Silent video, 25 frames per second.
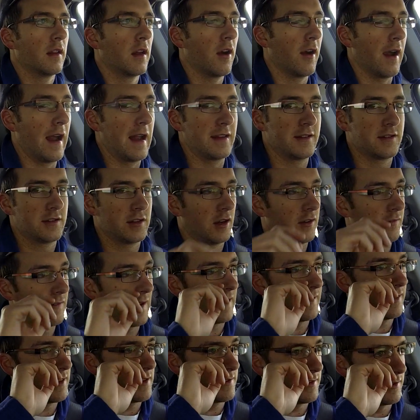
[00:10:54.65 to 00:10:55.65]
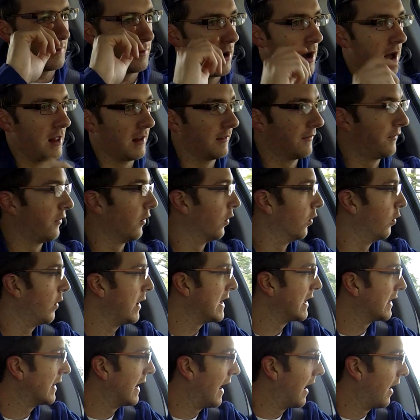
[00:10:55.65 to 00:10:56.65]
Alright, so I've had this Impala for a
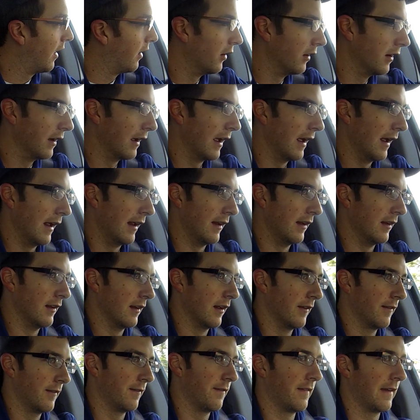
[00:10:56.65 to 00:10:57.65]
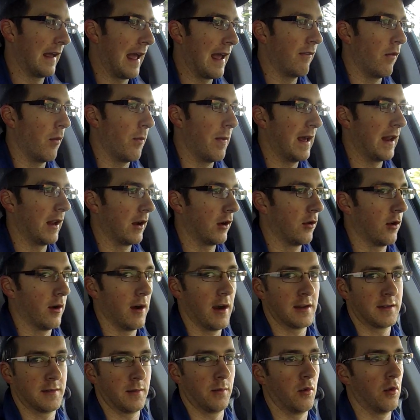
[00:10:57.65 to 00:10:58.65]
week now, and I have a better
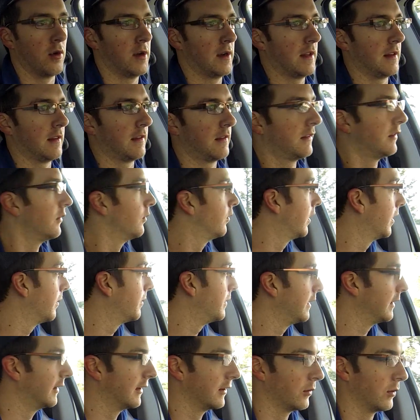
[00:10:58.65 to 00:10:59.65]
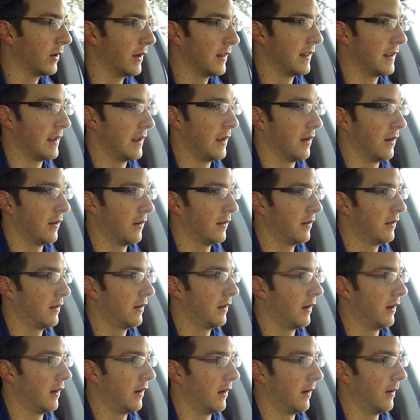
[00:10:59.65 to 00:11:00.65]
grasp of what I'm dealing with here.
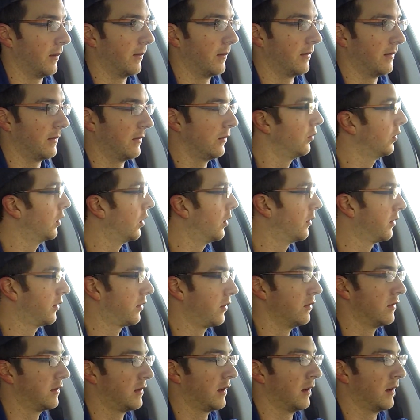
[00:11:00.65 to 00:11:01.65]
Going through